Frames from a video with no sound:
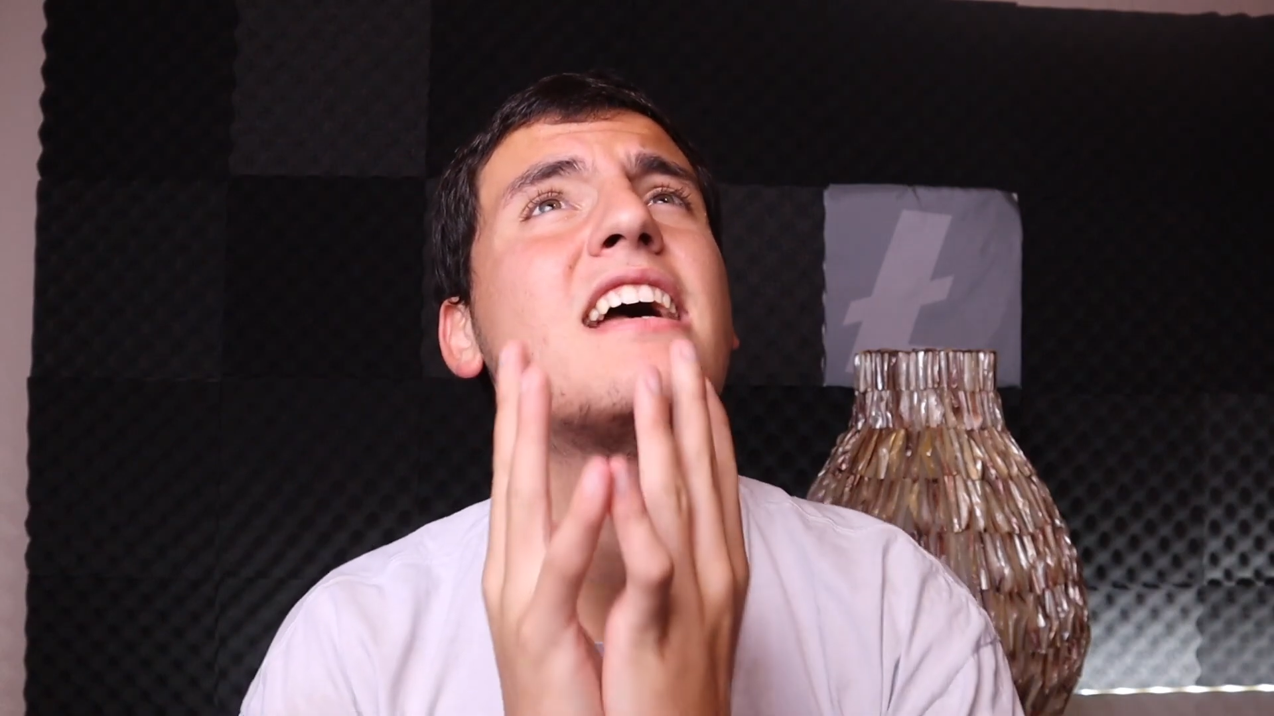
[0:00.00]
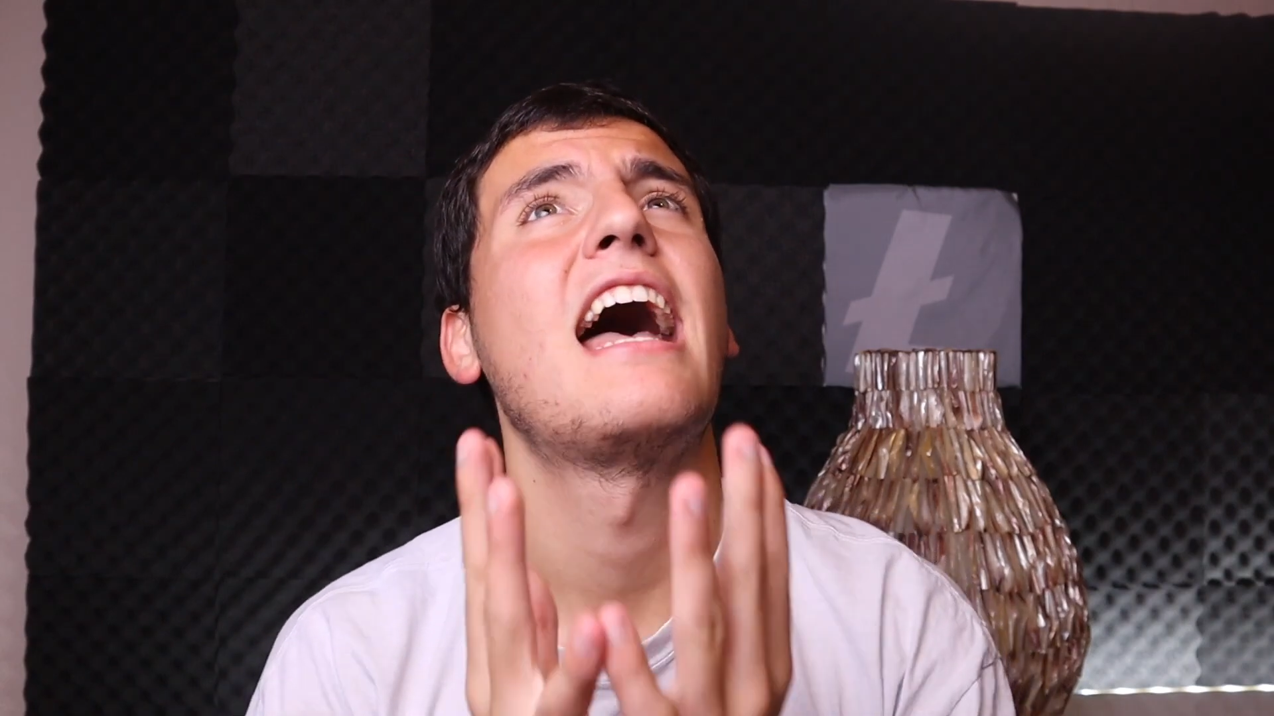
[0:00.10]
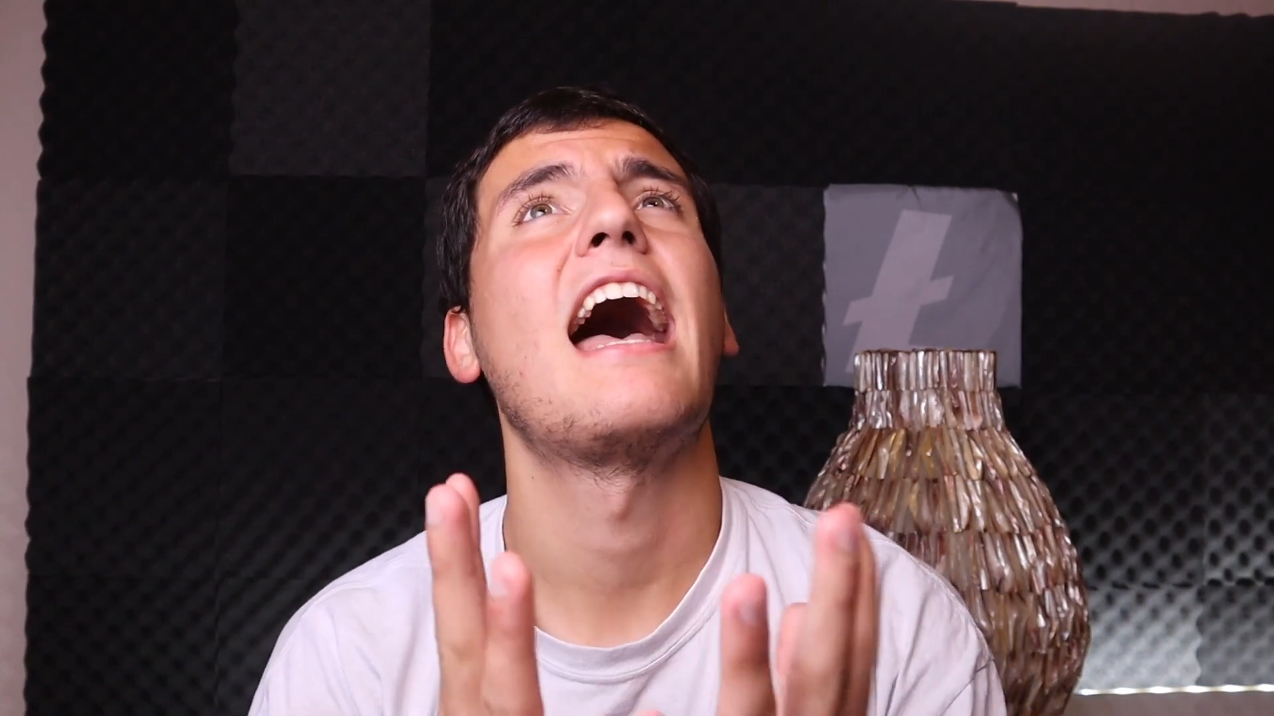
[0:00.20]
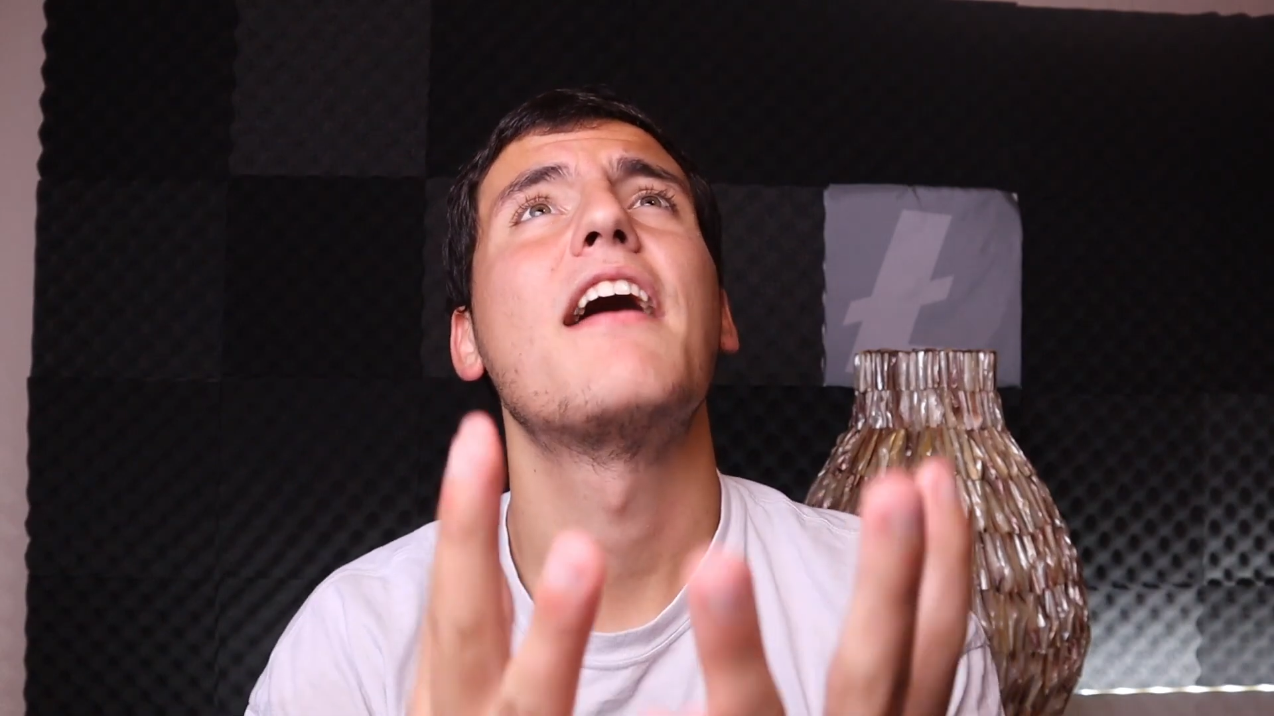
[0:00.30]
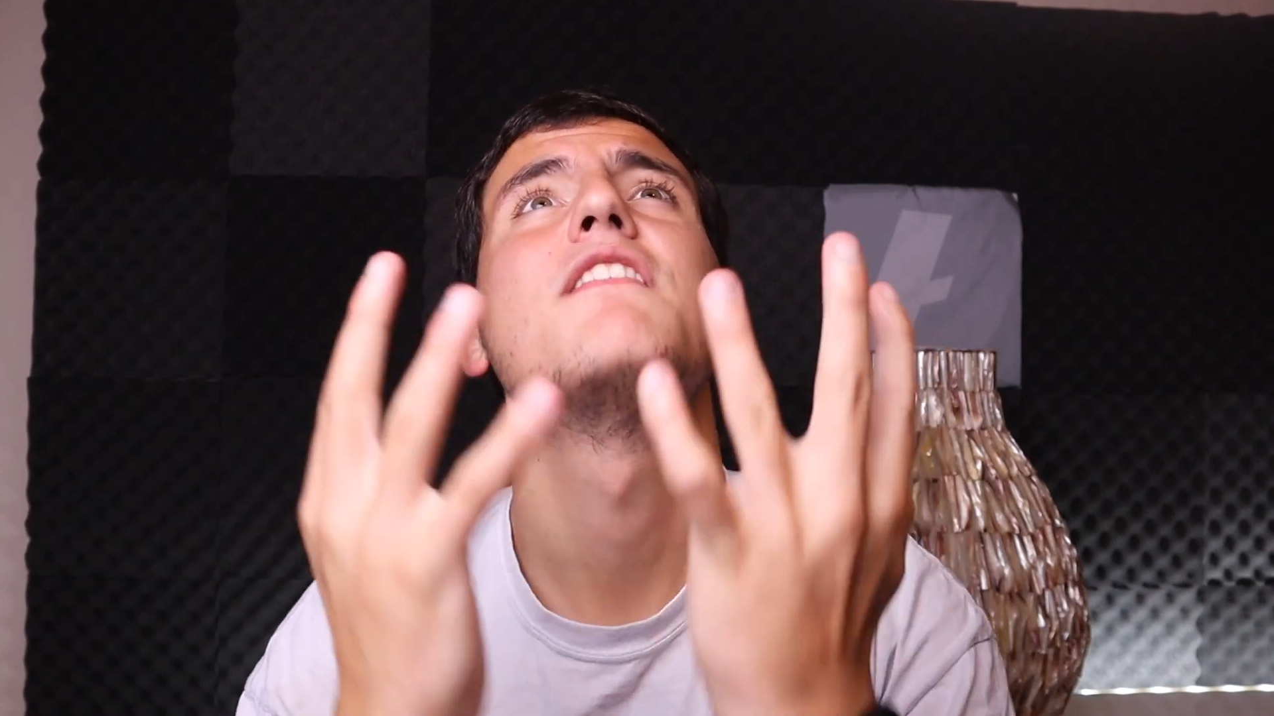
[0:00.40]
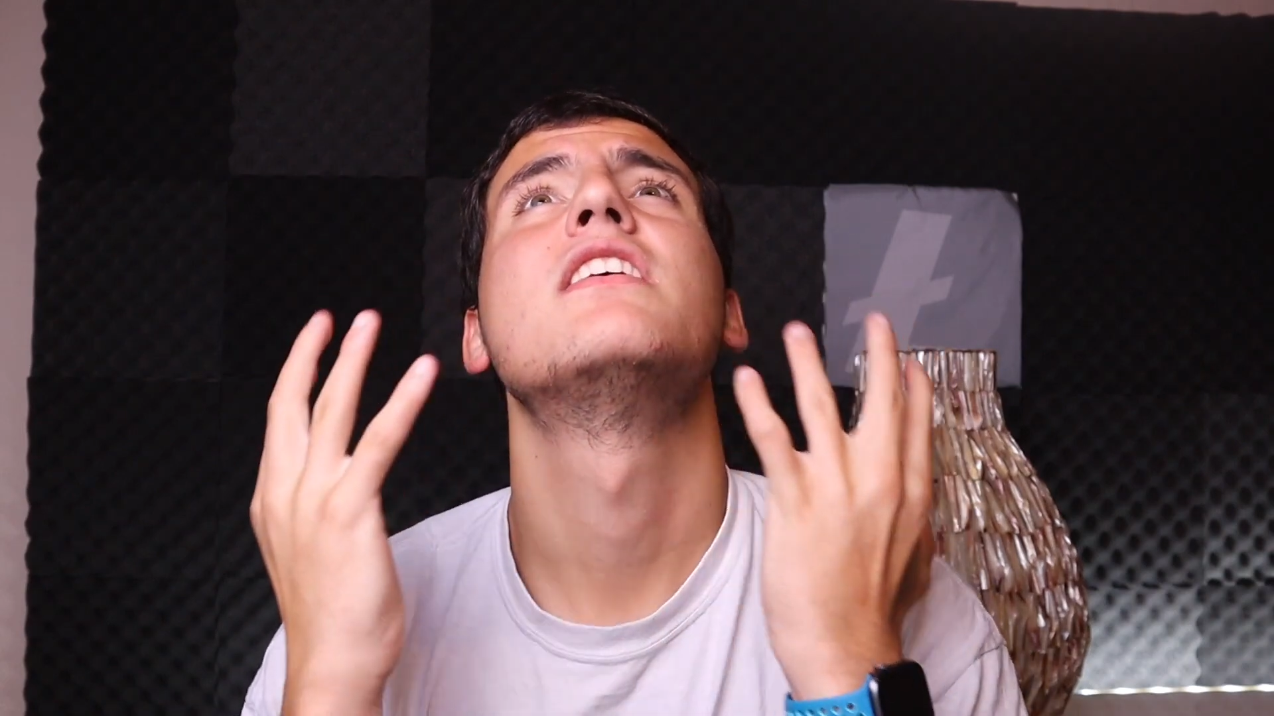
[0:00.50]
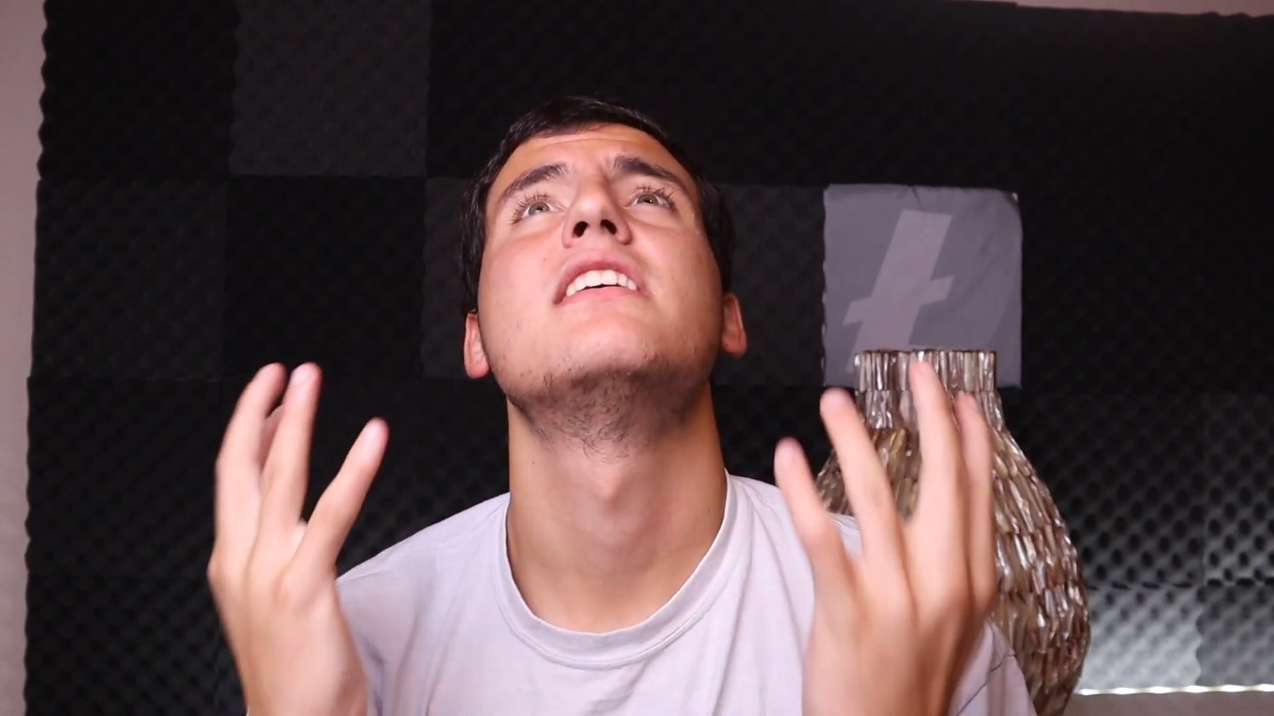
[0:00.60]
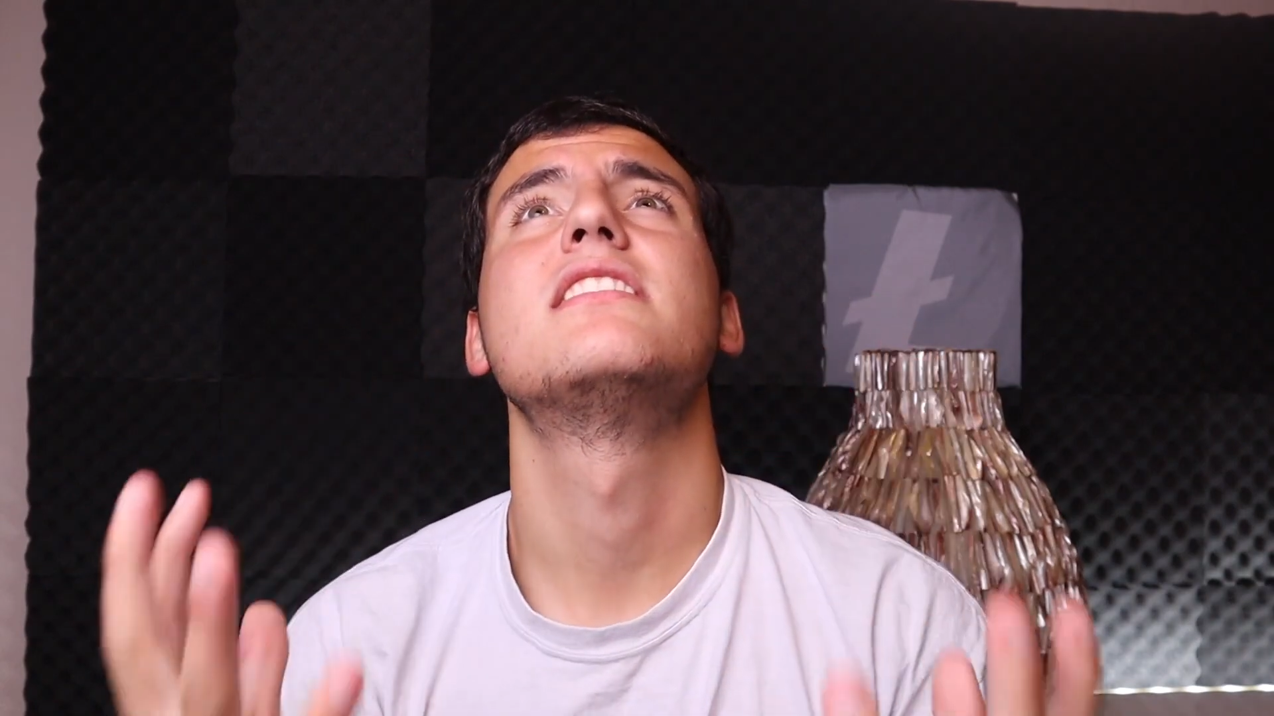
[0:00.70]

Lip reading: have